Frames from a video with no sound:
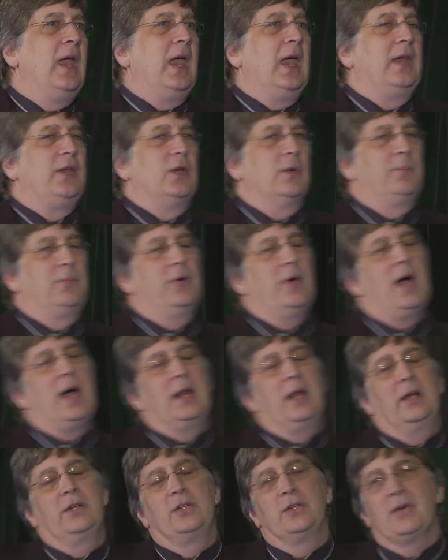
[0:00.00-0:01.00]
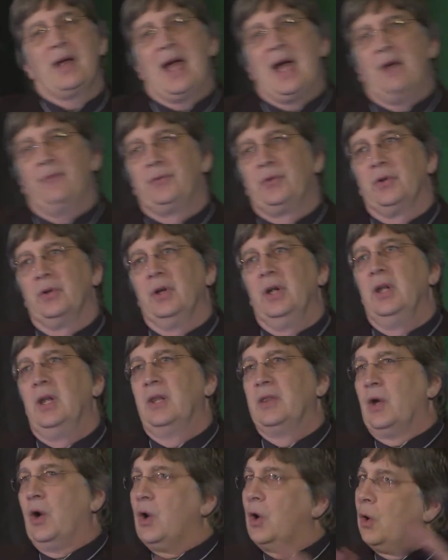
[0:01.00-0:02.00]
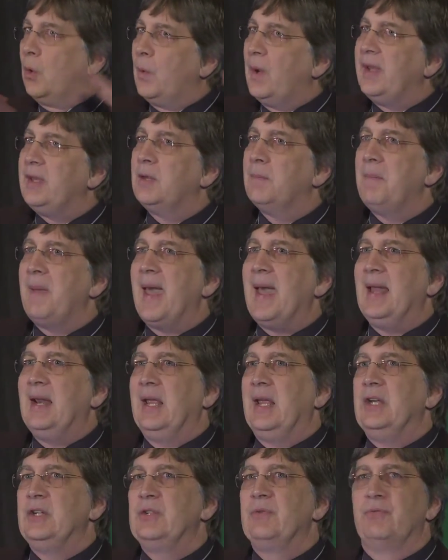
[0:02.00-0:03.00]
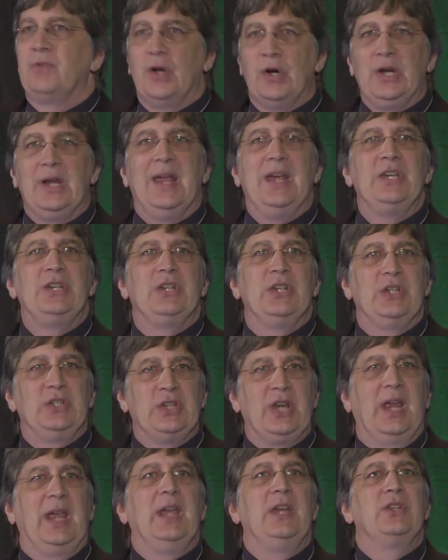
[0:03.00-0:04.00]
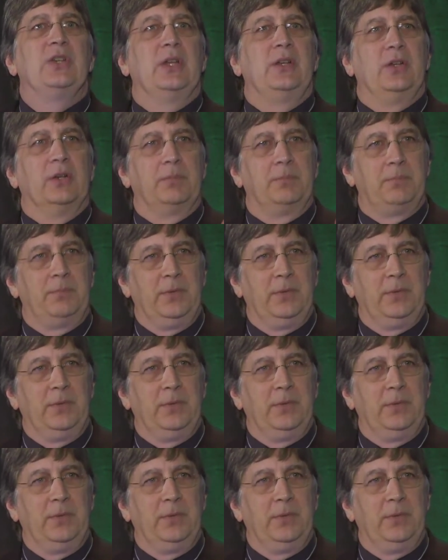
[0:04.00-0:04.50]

and your product you're after, and the whole way you manage variation, change in your